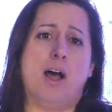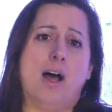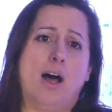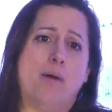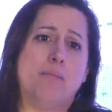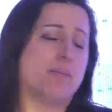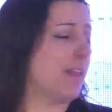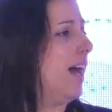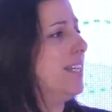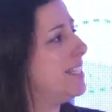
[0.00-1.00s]

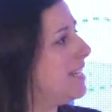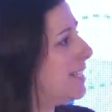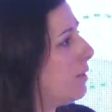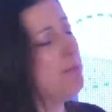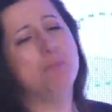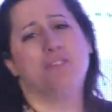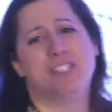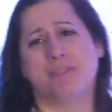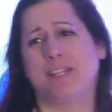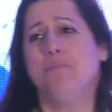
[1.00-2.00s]
Underneath that we moved
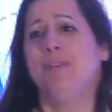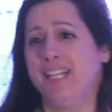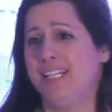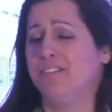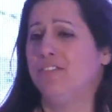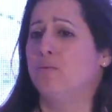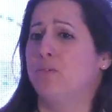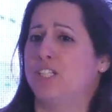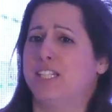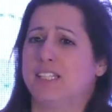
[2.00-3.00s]
to something completely different,
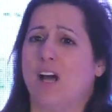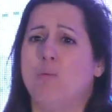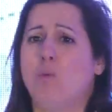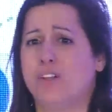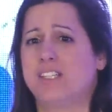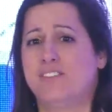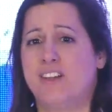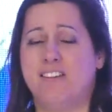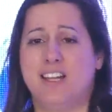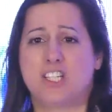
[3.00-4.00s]
which is unwanted
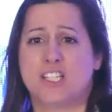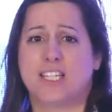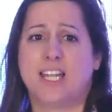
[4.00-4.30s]
variation in